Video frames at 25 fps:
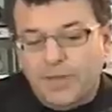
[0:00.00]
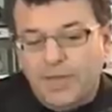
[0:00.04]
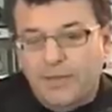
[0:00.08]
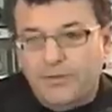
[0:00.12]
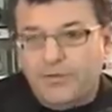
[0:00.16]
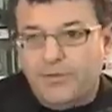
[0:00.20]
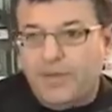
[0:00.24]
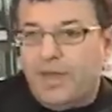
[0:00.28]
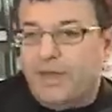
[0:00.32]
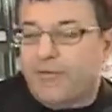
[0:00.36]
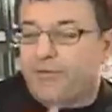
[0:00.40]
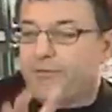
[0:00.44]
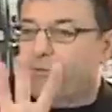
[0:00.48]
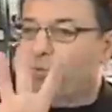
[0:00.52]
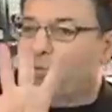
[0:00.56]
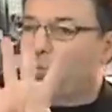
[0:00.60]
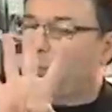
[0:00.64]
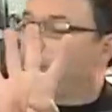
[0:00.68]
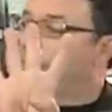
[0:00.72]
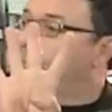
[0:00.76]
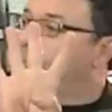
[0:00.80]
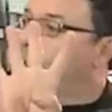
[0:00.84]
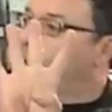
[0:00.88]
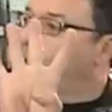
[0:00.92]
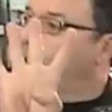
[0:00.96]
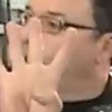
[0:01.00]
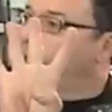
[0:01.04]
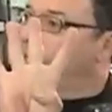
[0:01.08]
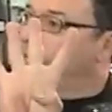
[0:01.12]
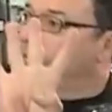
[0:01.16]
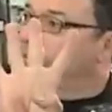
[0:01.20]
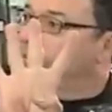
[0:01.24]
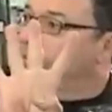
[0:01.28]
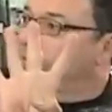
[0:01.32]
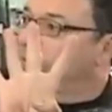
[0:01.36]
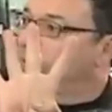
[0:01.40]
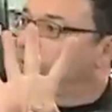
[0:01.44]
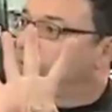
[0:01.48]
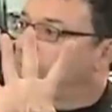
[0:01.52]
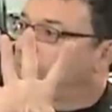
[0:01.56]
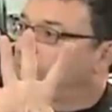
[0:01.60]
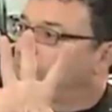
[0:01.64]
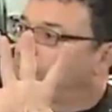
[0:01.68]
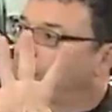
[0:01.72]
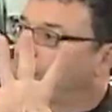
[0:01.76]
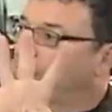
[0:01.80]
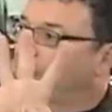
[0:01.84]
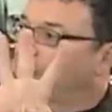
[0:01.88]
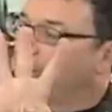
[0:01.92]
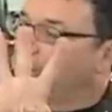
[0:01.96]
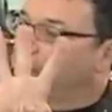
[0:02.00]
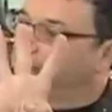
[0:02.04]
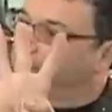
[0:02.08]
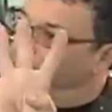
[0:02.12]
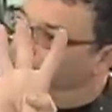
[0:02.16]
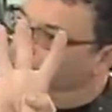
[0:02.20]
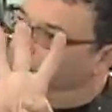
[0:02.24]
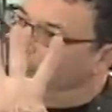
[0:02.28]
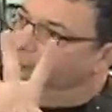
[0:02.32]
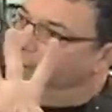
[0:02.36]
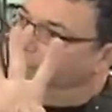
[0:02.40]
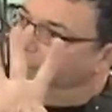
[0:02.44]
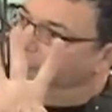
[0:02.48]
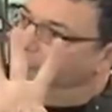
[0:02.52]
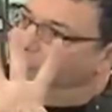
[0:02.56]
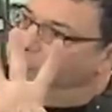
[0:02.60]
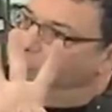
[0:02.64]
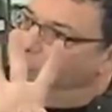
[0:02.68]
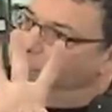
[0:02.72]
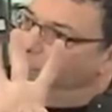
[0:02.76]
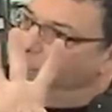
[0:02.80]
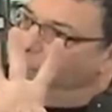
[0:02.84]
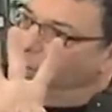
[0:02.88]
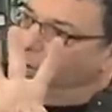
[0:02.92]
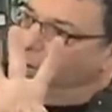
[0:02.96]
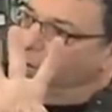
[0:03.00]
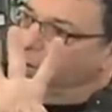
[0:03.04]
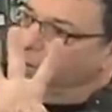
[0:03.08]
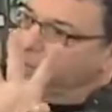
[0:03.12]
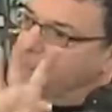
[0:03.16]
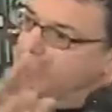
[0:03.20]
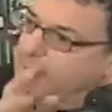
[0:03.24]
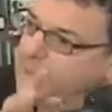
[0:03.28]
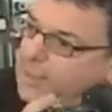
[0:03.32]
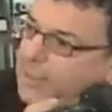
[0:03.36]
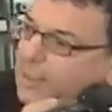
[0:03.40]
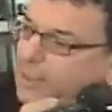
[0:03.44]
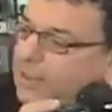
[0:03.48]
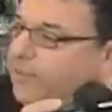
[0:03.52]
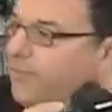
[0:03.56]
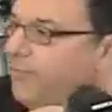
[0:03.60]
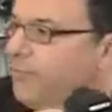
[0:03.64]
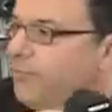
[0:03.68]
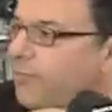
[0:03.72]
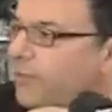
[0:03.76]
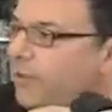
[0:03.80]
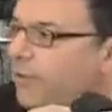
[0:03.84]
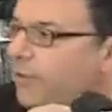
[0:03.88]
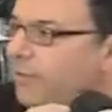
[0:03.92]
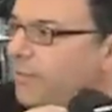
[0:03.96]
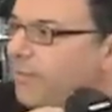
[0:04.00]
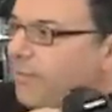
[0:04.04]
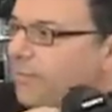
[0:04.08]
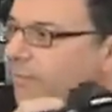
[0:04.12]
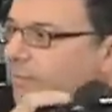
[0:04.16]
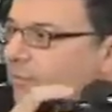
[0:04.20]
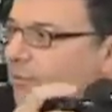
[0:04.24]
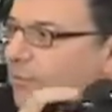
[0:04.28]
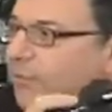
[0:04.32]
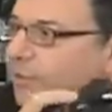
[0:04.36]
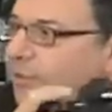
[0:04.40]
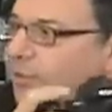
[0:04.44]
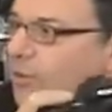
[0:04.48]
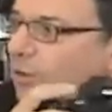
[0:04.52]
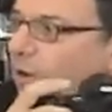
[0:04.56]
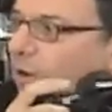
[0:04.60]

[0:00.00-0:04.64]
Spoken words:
it's got 4 bars. And if you have 4 bars, it's like you drink too much